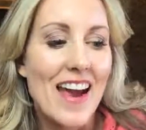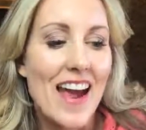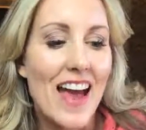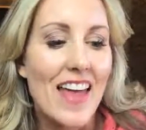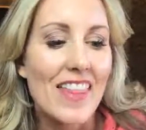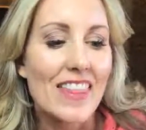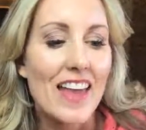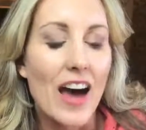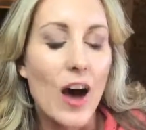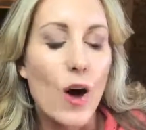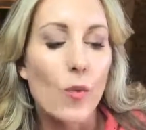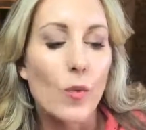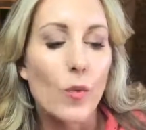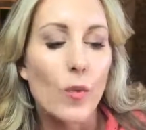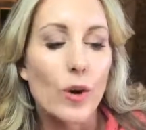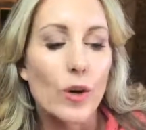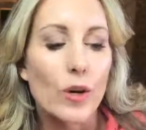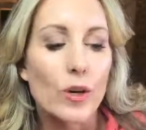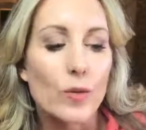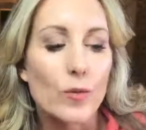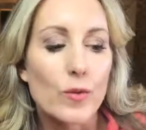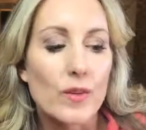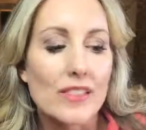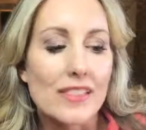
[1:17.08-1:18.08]
and that
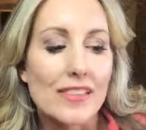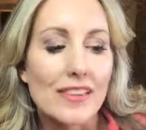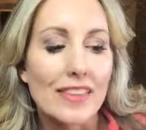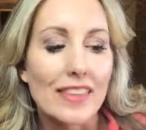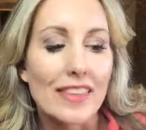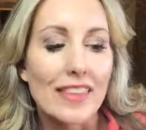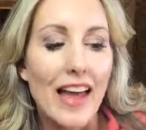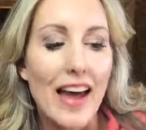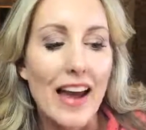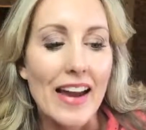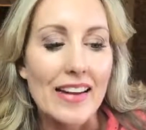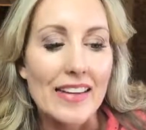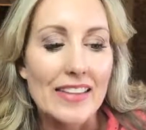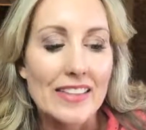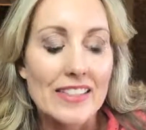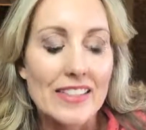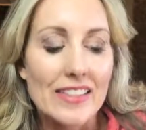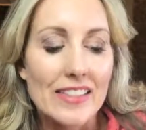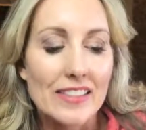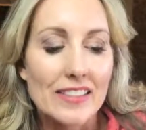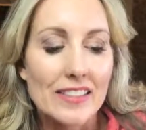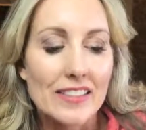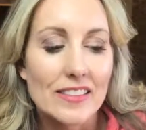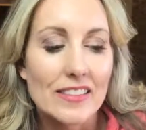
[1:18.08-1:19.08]
word was
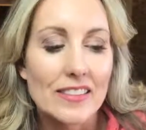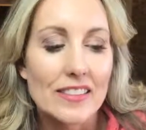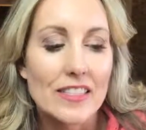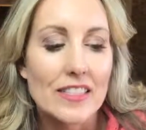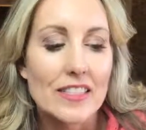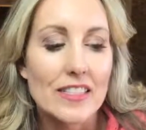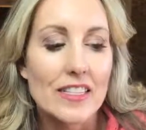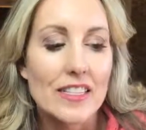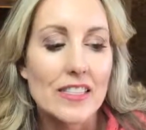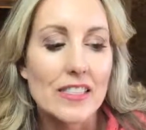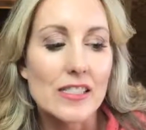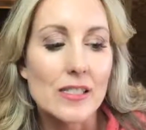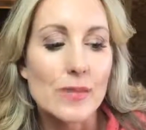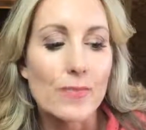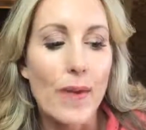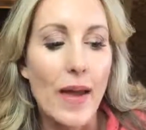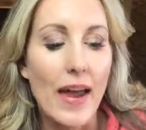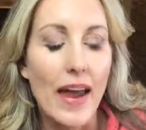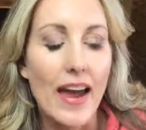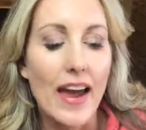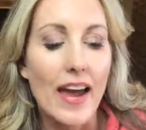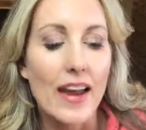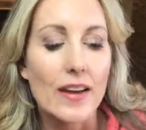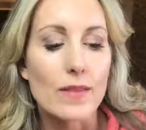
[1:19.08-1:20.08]
light, to
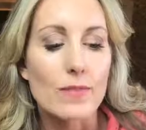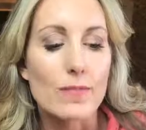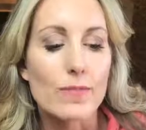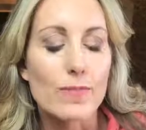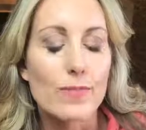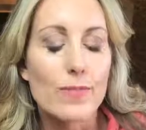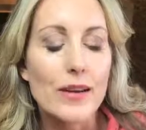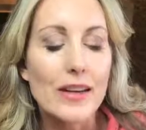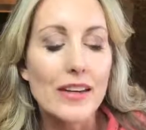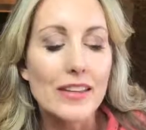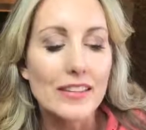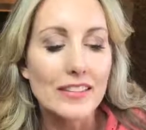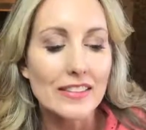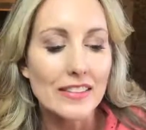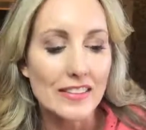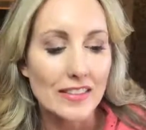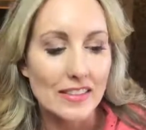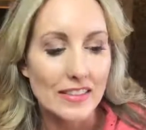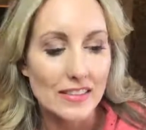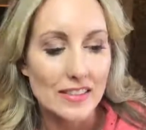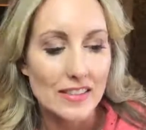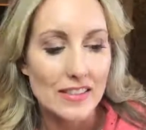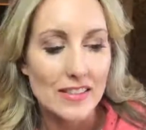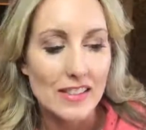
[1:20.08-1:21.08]
span
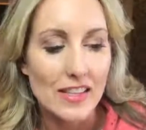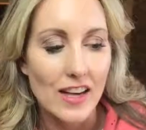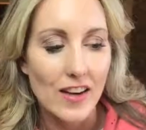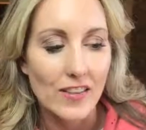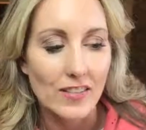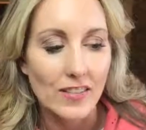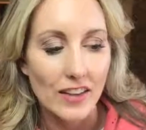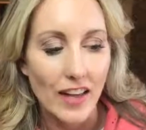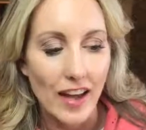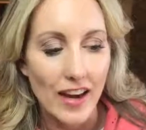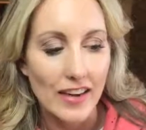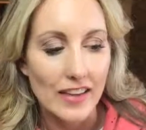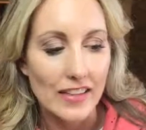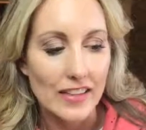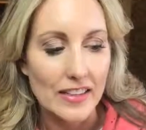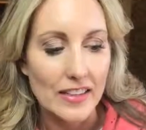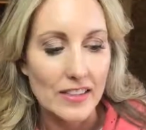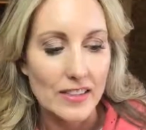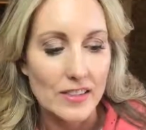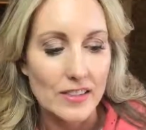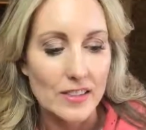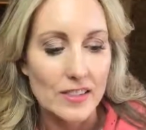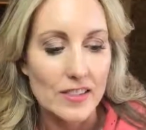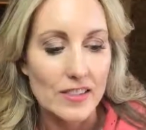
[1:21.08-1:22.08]
billions of light
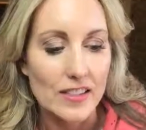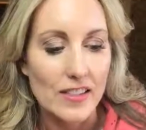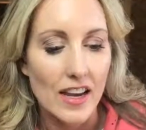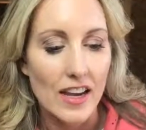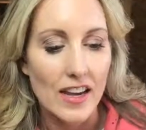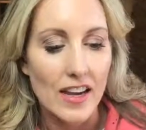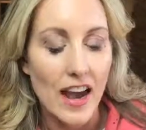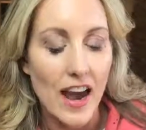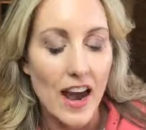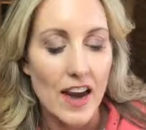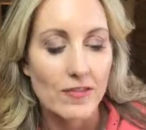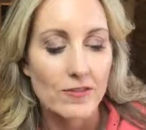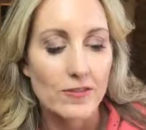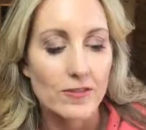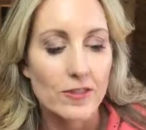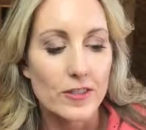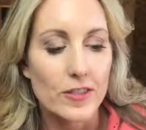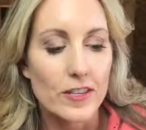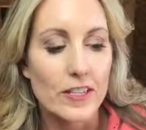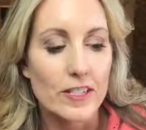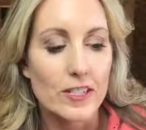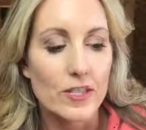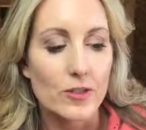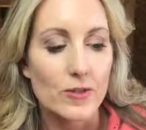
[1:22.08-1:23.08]
years in
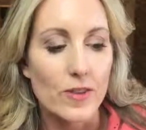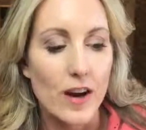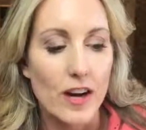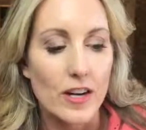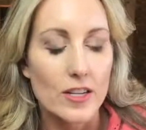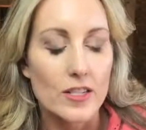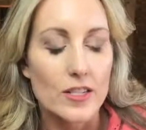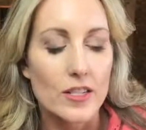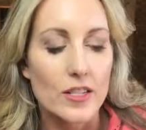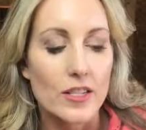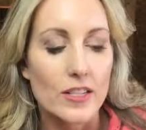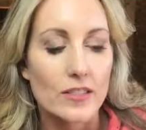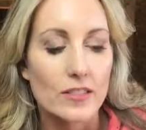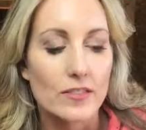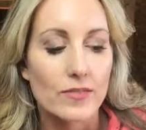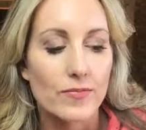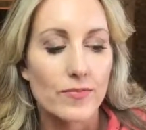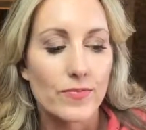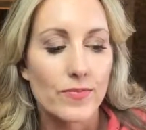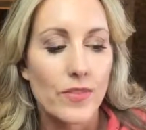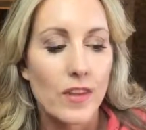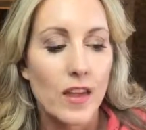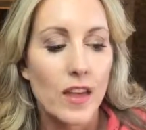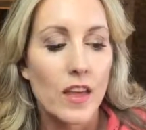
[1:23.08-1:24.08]
every direction.
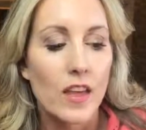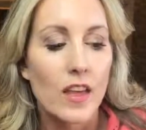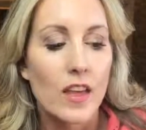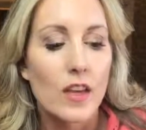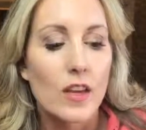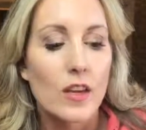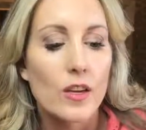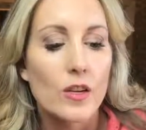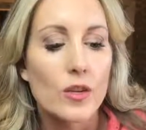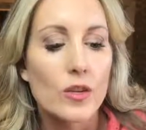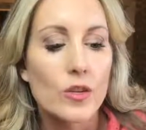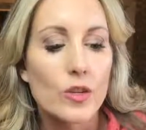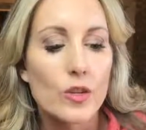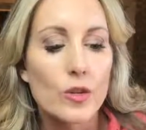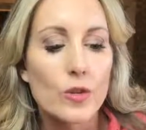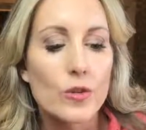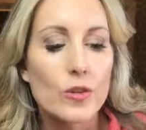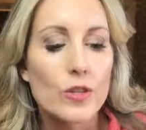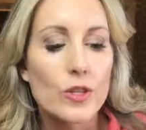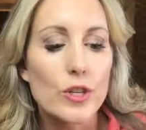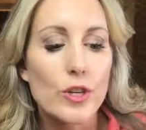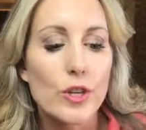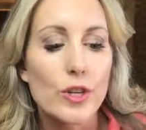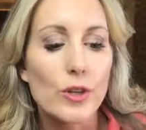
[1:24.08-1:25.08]

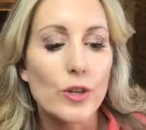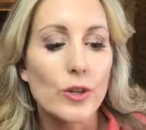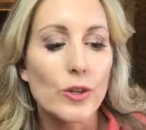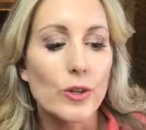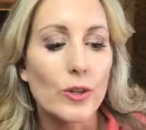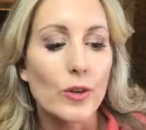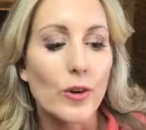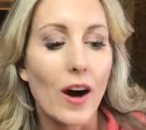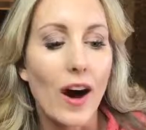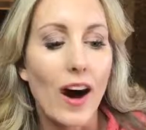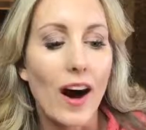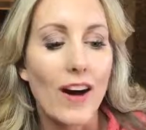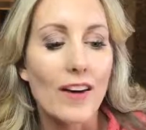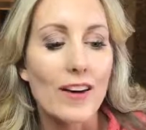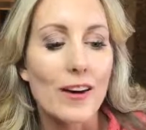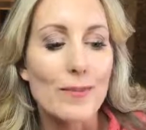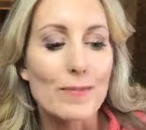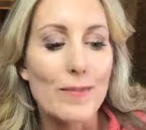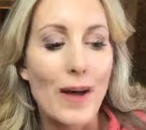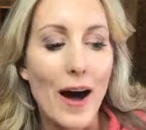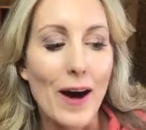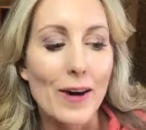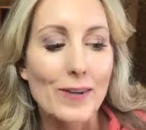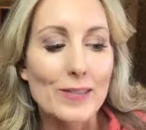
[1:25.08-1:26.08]
You too are
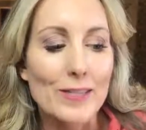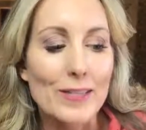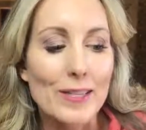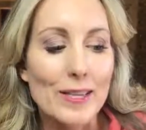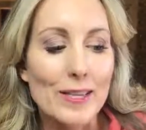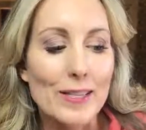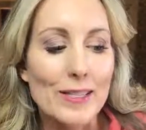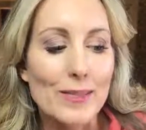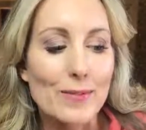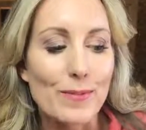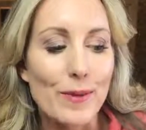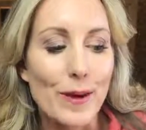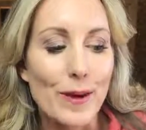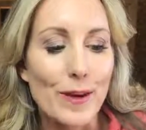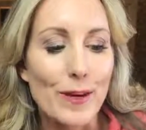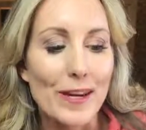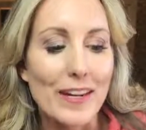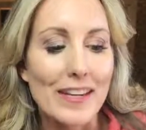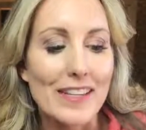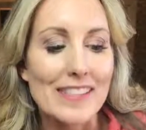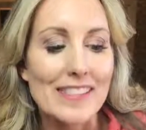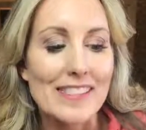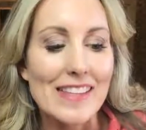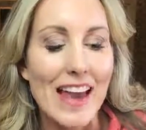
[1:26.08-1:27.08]
about to
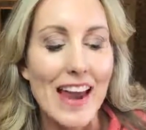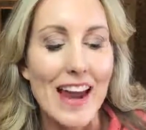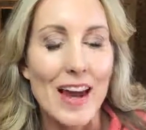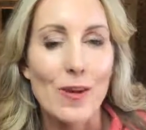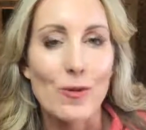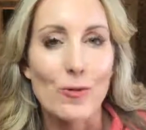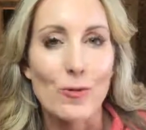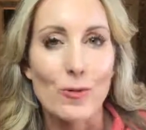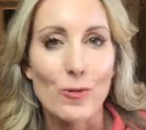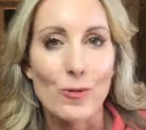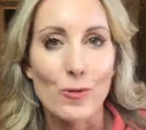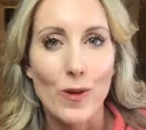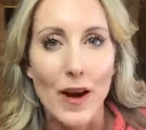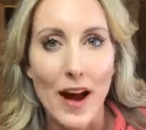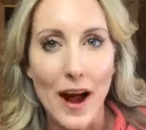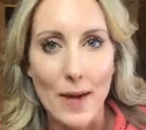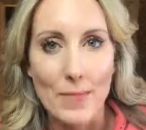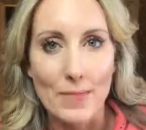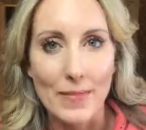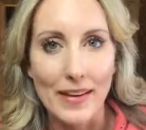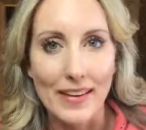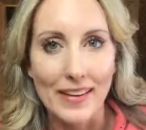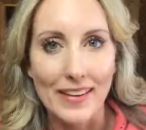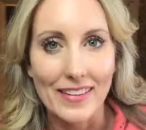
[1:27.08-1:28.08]
experience a
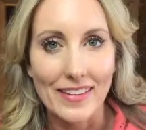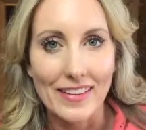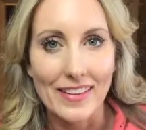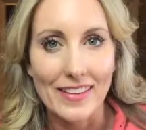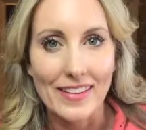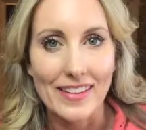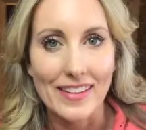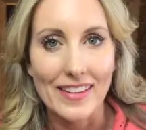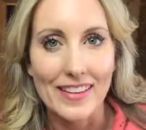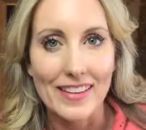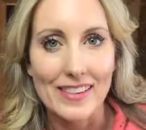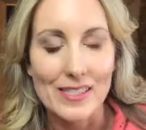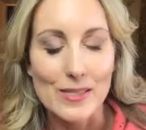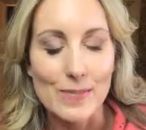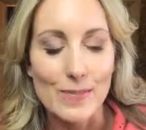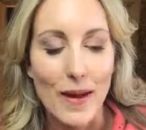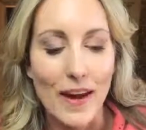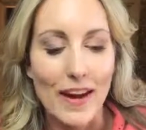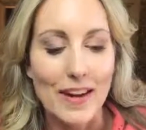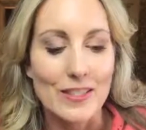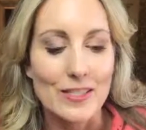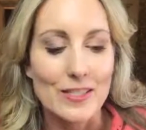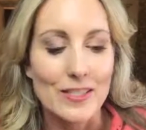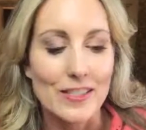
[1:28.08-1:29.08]
rapid
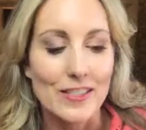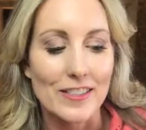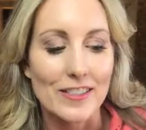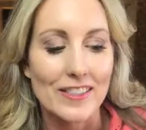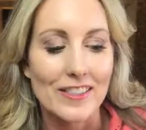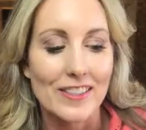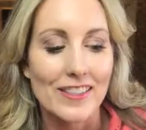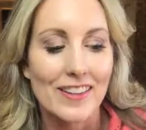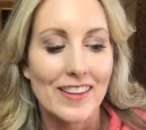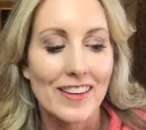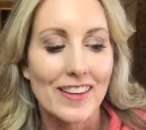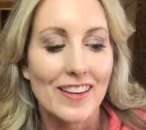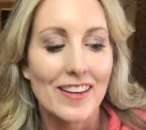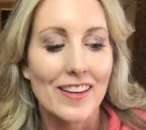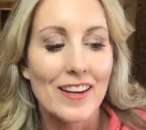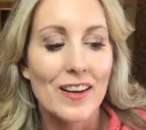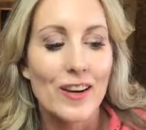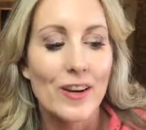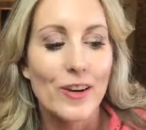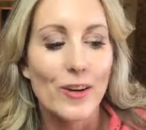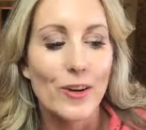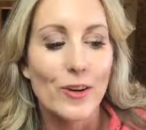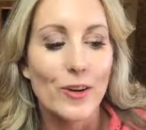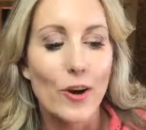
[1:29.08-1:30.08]
expansion.
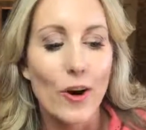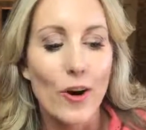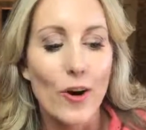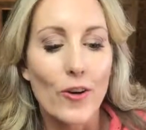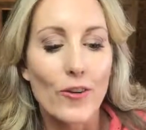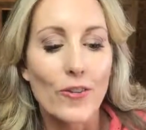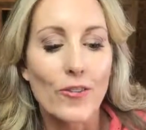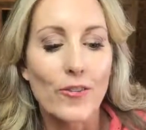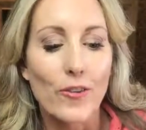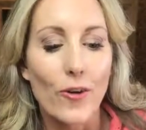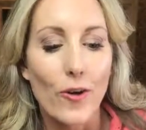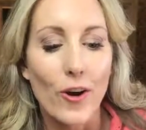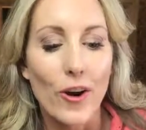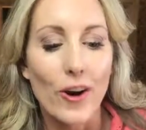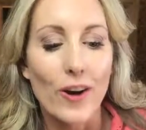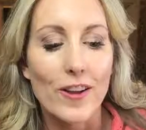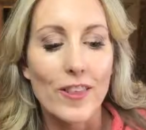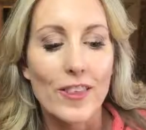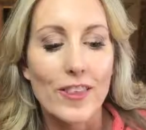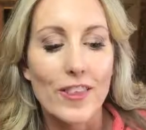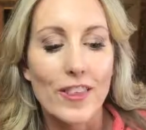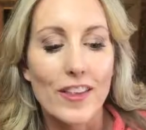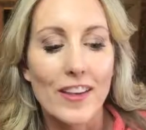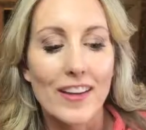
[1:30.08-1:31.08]
Go
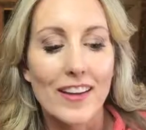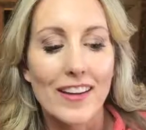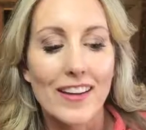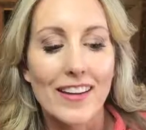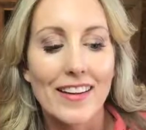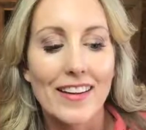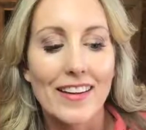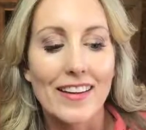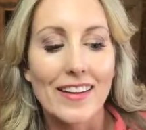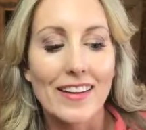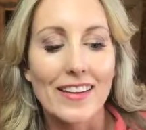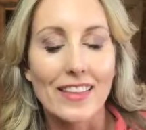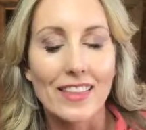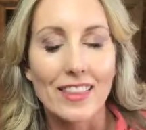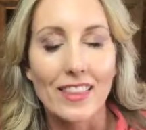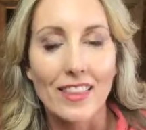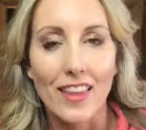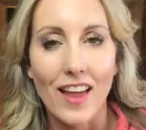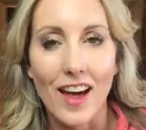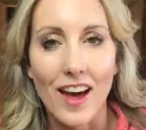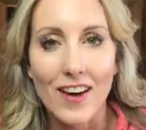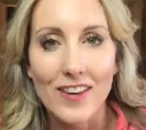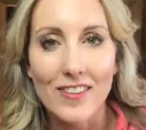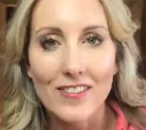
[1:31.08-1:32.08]
forth
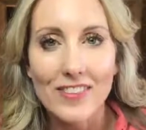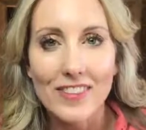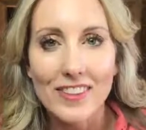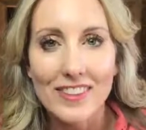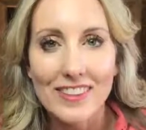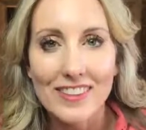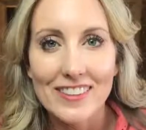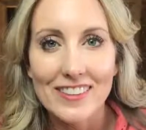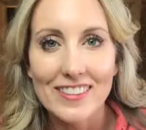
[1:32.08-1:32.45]
in love